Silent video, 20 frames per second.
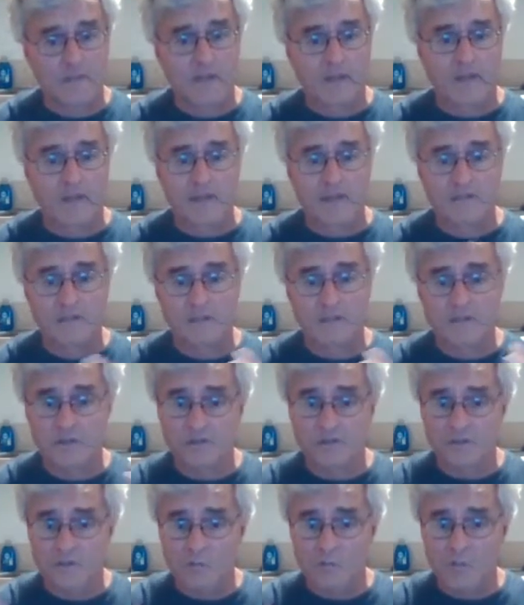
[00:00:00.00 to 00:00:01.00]
Instead of
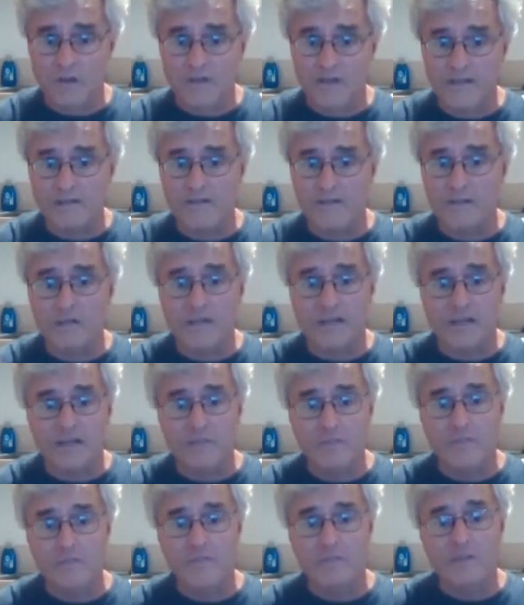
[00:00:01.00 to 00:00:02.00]
using weights or
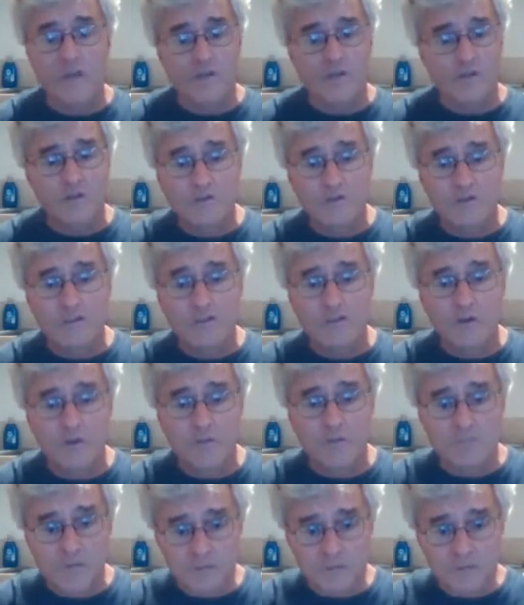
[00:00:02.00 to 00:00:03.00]
cables, you're using your
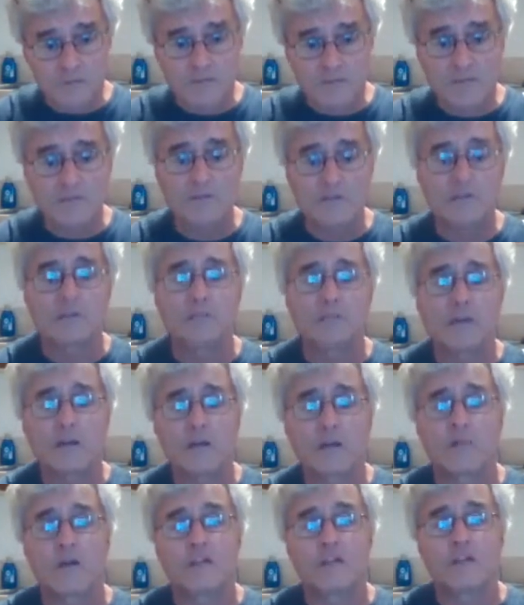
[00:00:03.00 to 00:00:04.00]
own muscles and your own
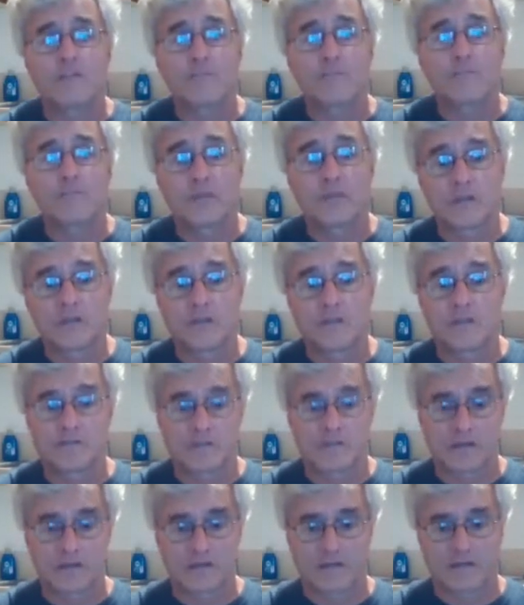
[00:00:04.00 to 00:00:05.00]
body weight to build your
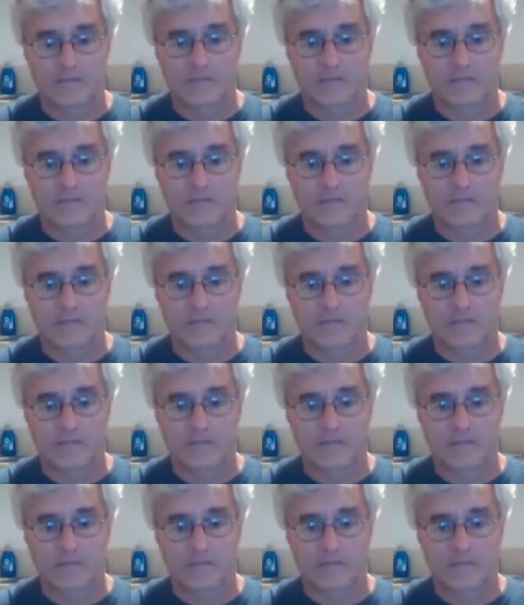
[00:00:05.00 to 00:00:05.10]
body.